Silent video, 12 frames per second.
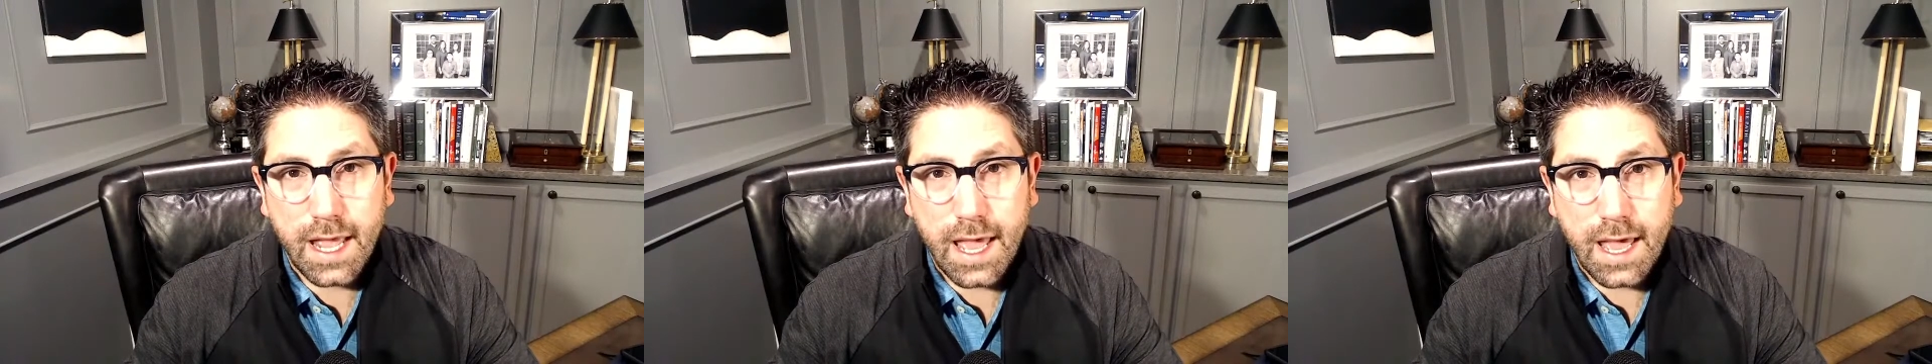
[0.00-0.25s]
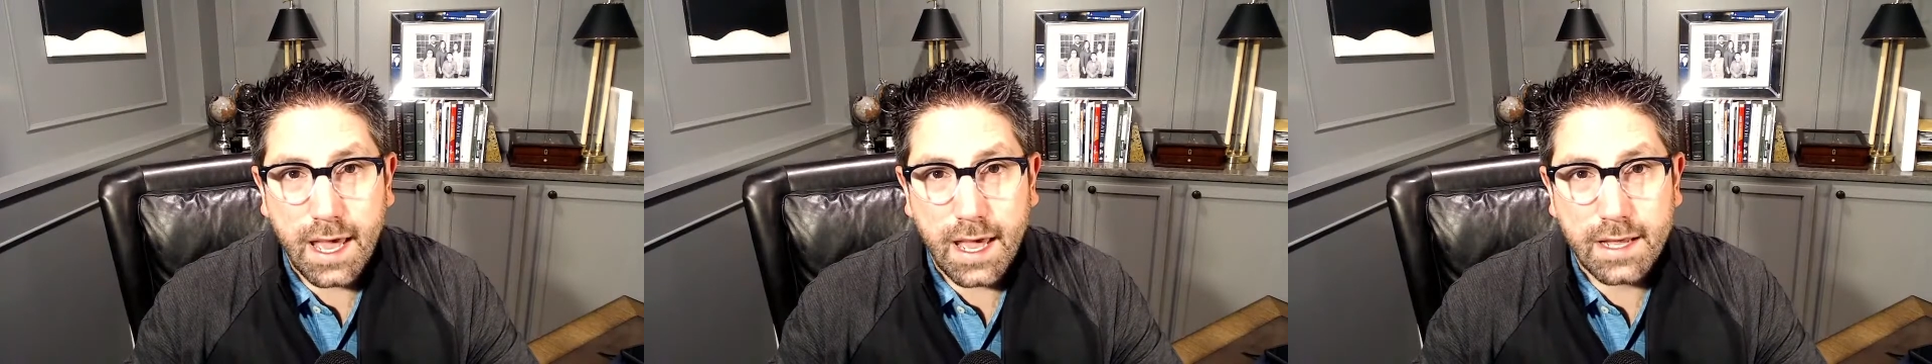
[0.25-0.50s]

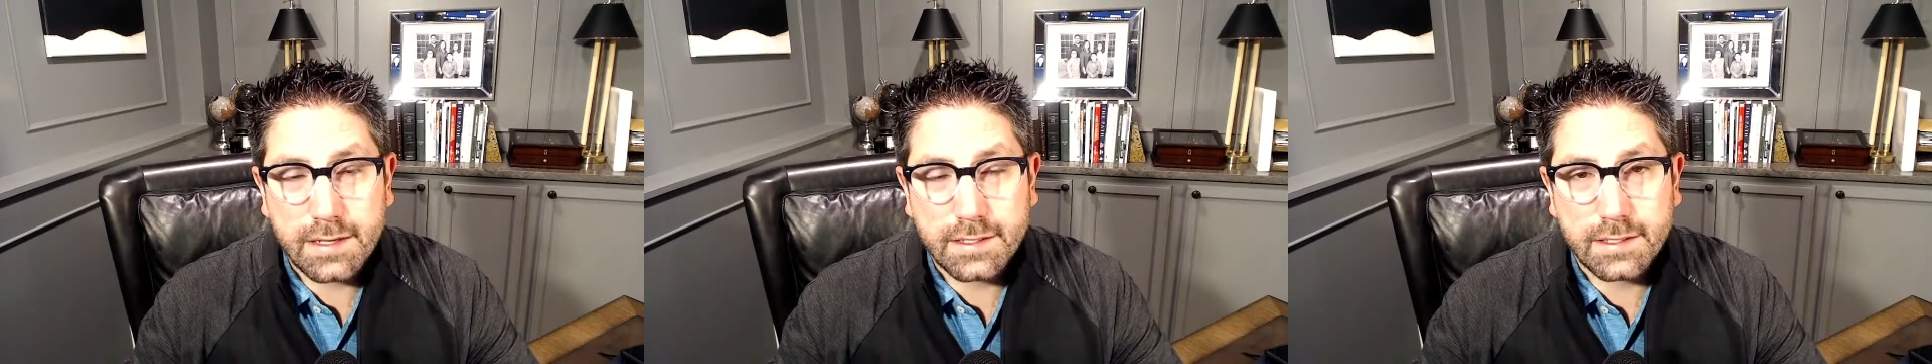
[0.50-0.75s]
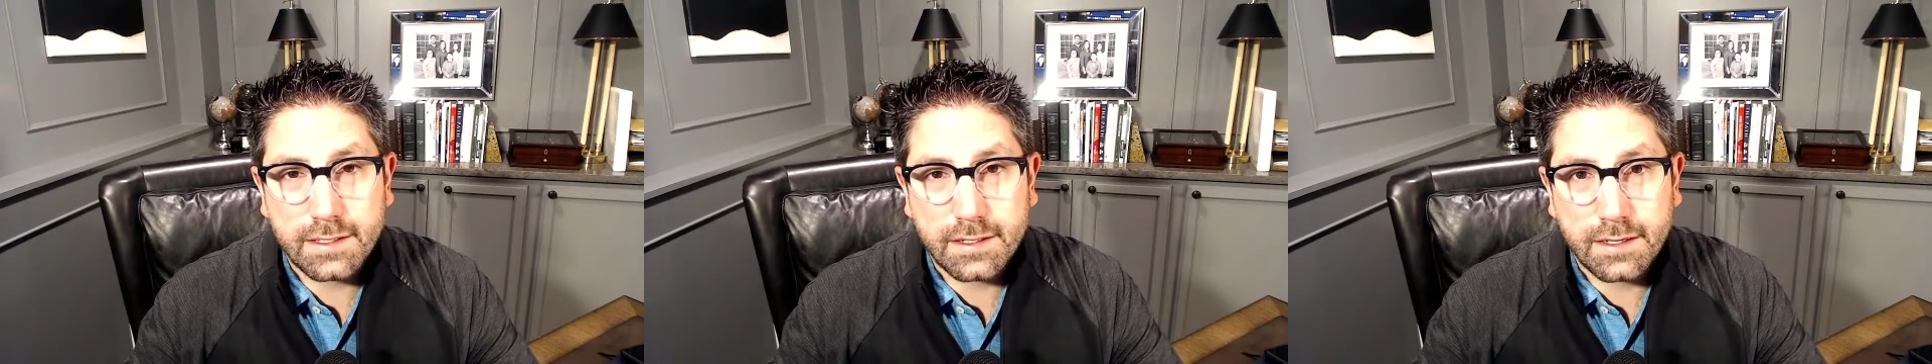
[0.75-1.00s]
at
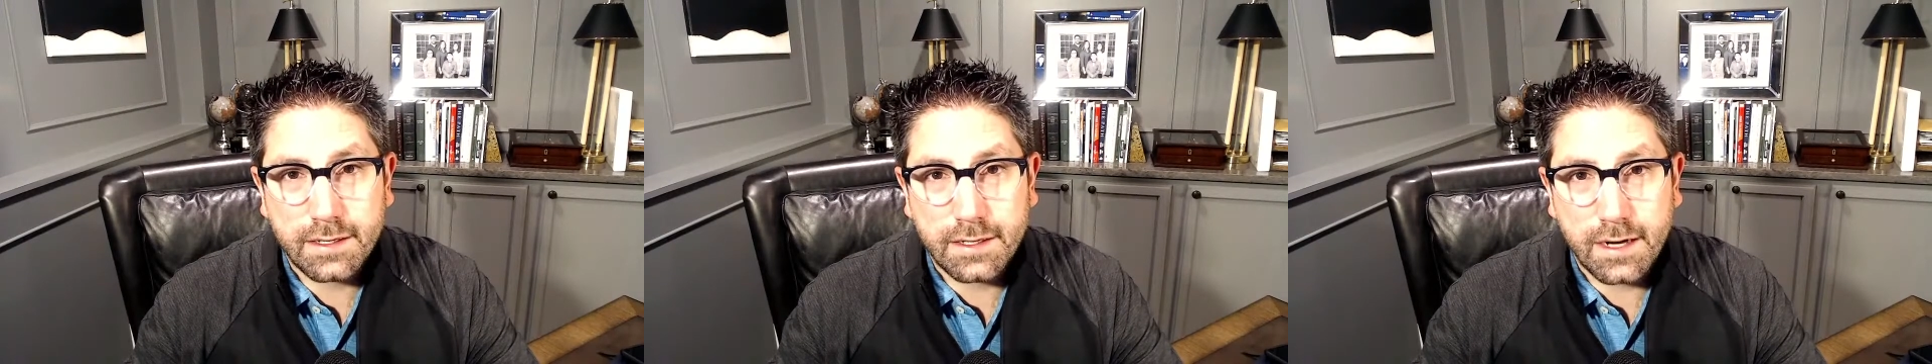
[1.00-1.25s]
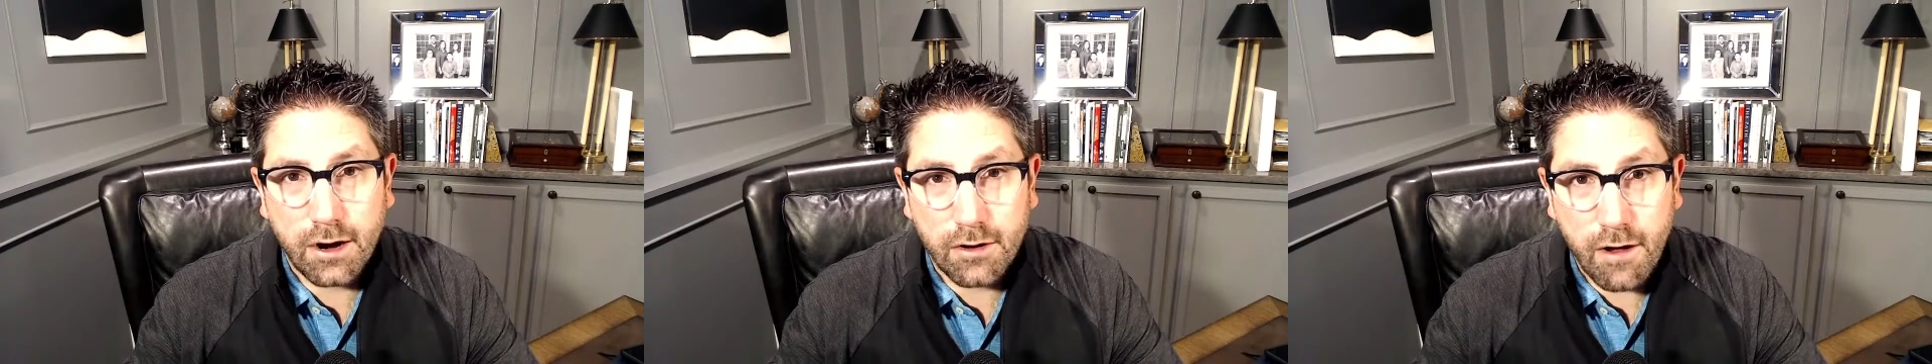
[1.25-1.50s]

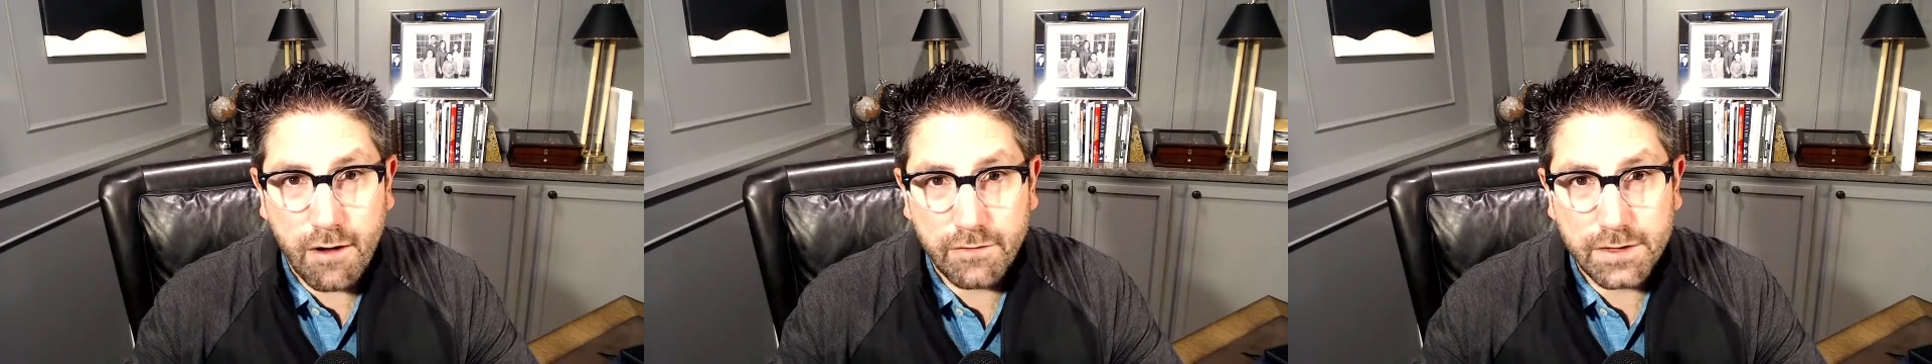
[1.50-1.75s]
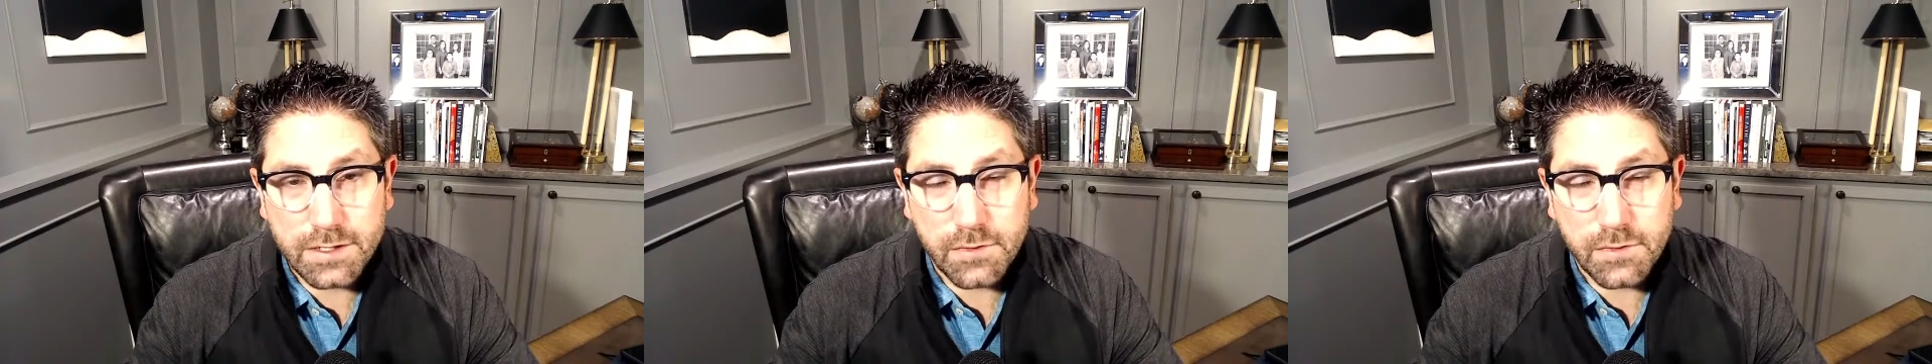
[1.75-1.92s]
our office,